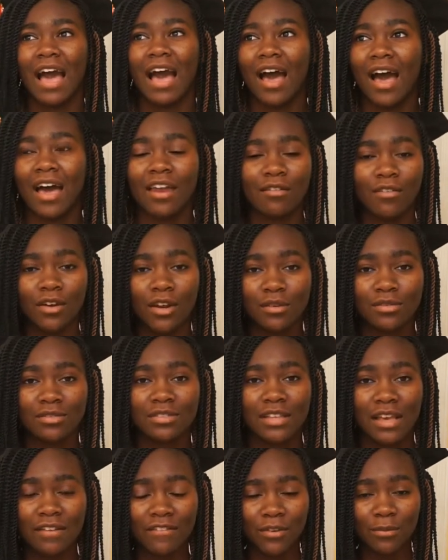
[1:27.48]
I don't know,
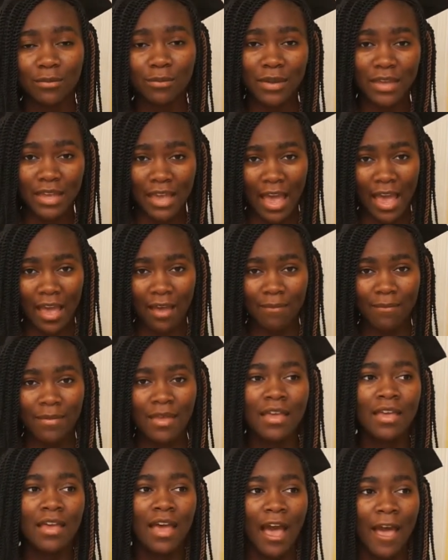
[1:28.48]
7 p.m.
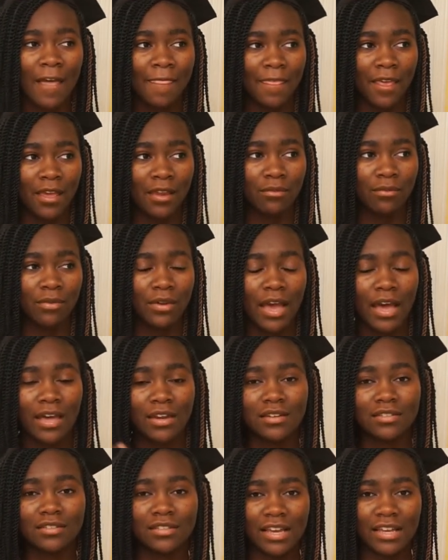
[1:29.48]
and then we had
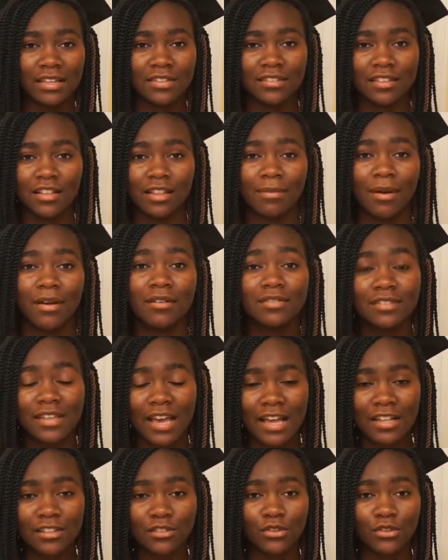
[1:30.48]
a dance till about 10,